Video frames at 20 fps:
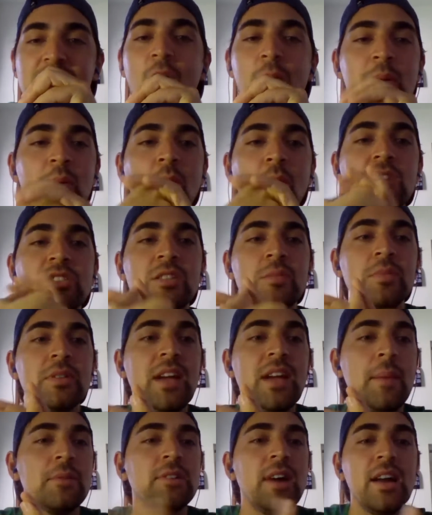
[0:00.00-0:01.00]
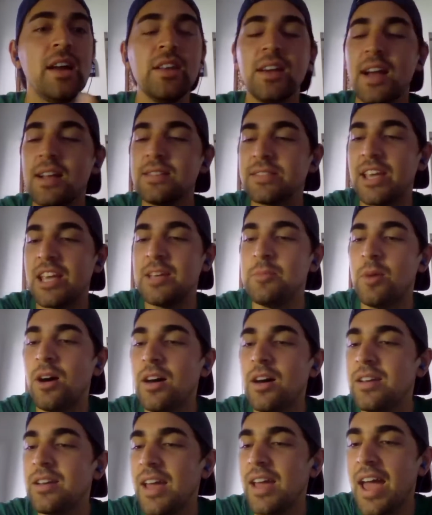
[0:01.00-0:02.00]
I'll be watching, but yeah, I'm glad you guys came
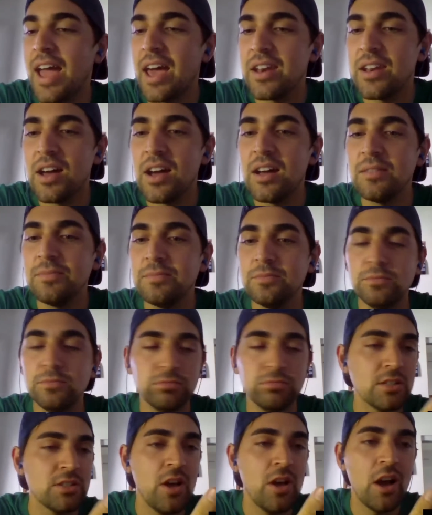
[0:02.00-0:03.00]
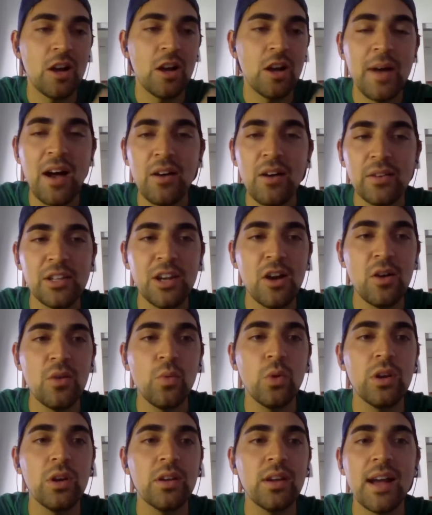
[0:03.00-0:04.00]
on, and let's talk about
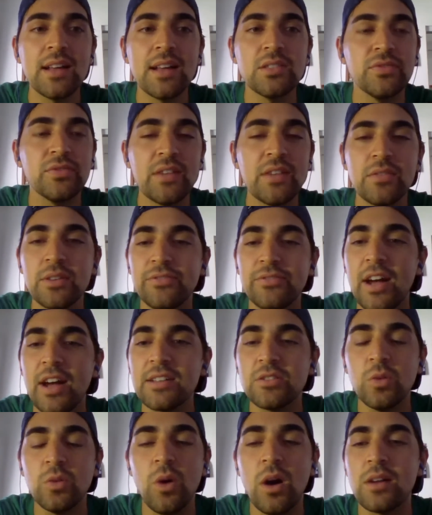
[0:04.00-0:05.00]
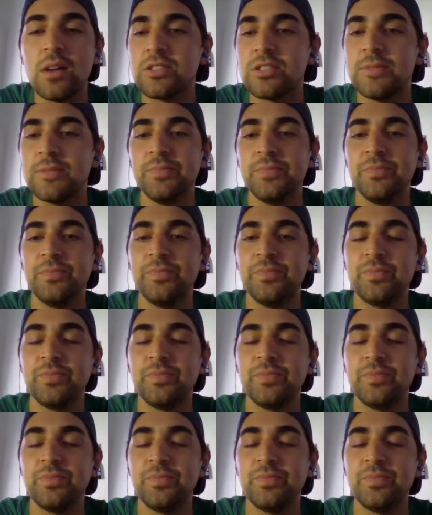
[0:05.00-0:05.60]
what are you guys' favorite fights to watch?